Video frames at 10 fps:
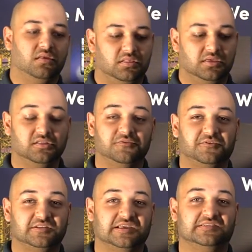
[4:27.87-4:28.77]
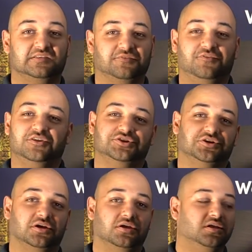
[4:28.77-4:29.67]
The other fantastic
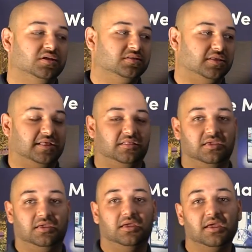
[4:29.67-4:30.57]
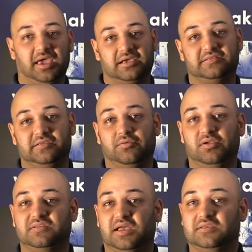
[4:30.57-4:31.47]
feature that the X
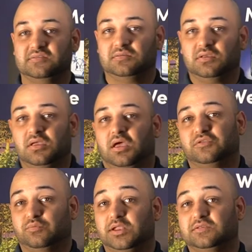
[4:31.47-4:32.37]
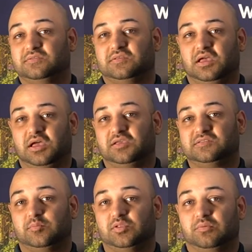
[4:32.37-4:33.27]
series has, as well as
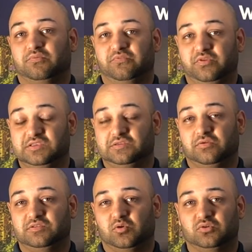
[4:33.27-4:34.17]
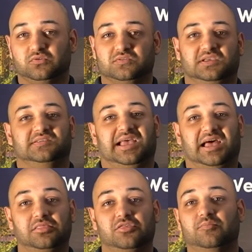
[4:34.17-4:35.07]
some of the V series models, is
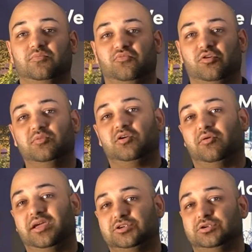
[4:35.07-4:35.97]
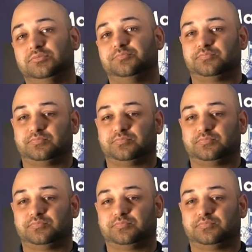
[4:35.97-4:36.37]
Anthem room correction.